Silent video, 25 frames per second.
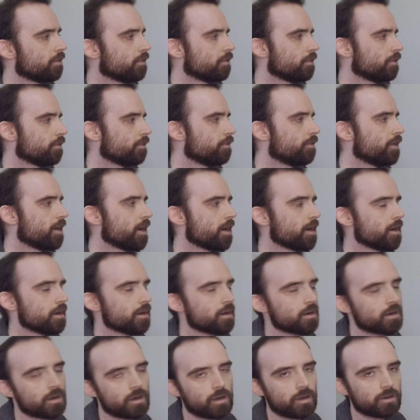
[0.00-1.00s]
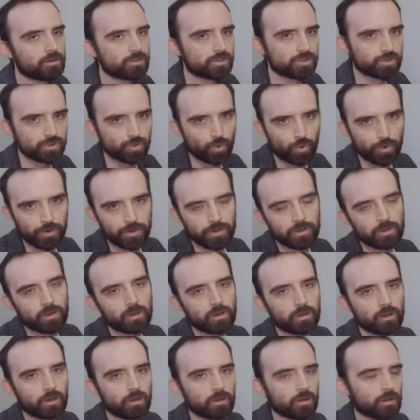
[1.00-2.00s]
they sort
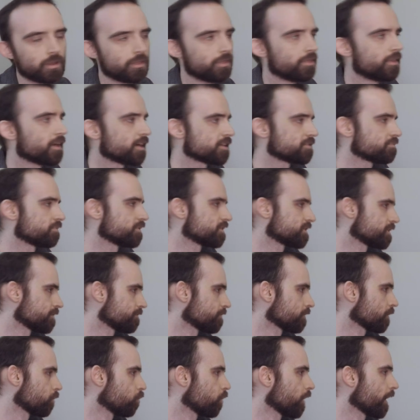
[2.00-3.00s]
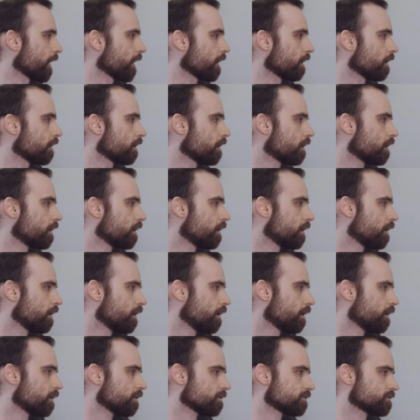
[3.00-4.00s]
in that specific way.
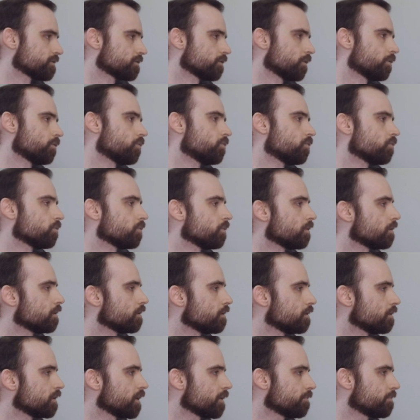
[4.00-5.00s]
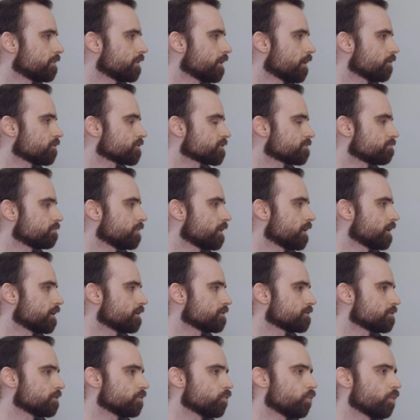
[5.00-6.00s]
So let me now explain
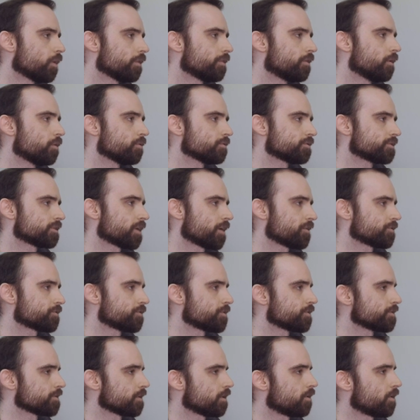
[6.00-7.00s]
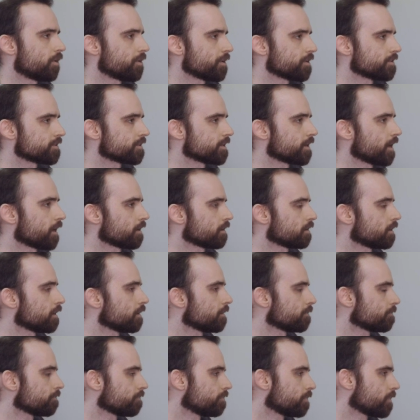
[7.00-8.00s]
to you what those characters are
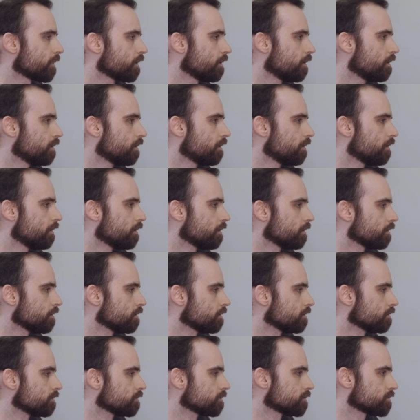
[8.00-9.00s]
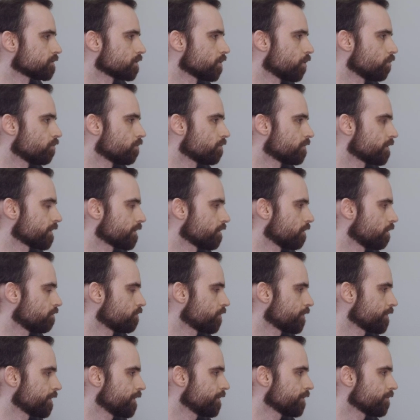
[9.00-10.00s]
exactly. So we're
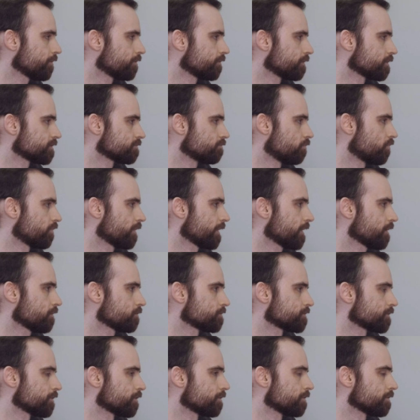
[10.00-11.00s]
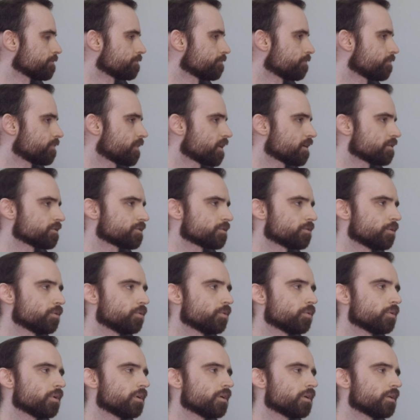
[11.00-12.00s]
over here in this browser.
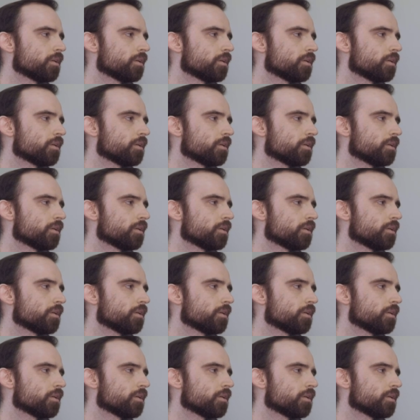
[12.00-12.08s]
So